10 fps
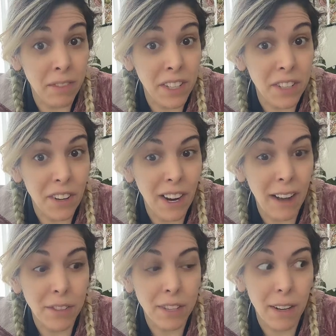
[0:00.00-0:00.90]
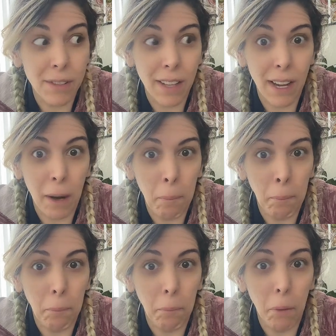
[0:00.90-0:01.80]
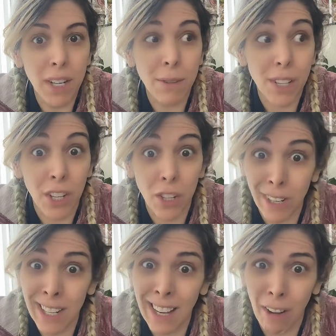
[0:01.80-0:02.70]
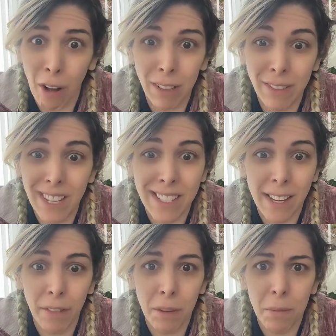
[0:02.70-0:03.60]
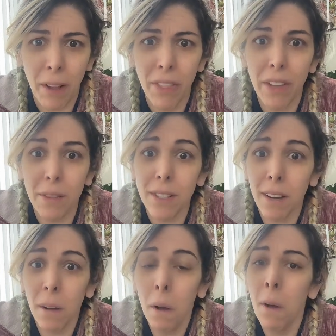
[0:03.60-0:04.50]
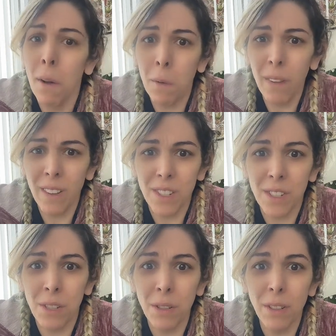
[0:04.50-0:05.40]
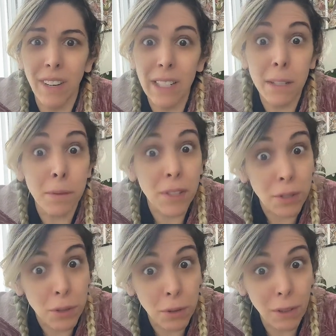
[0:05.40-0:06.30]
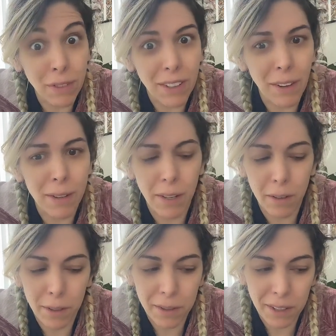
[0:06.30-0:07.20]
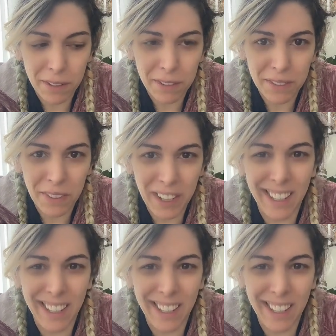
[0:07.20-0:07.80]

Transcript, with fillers: of coffee in your house. And I was like, what? And he was like, you're going to get all of these every month? I was like, well, there's two of us. He was like, two of you. I was like, oh no.